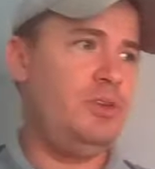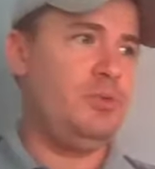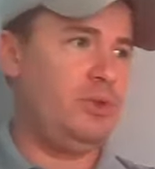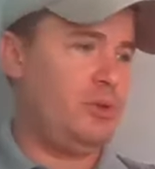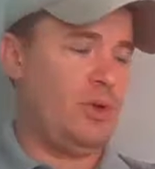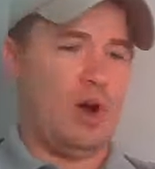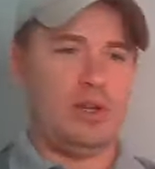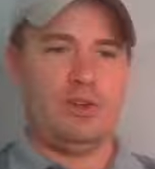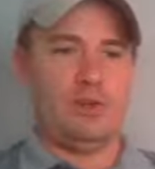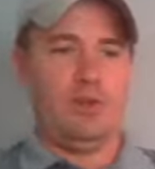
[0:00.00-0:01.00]
You know how
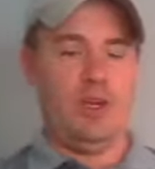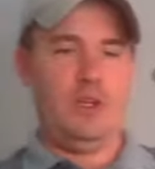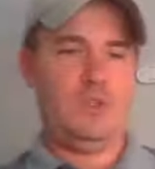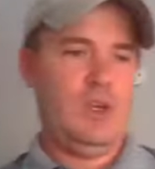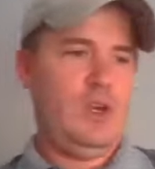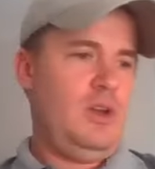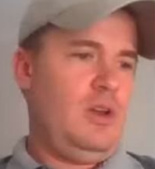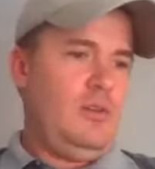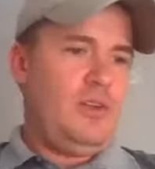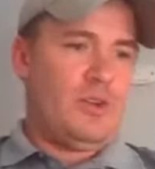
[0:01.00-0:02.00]
to do things.
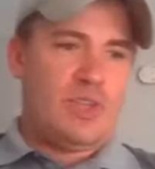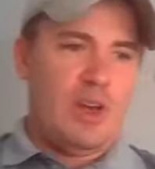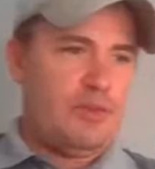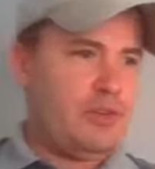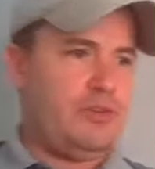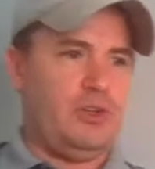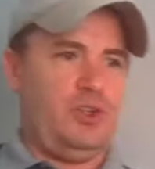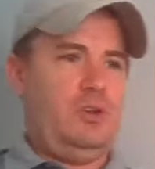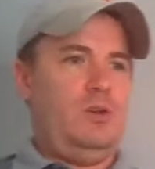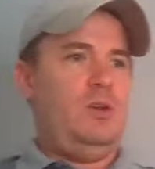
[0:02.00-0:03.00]
You're self-sufficient.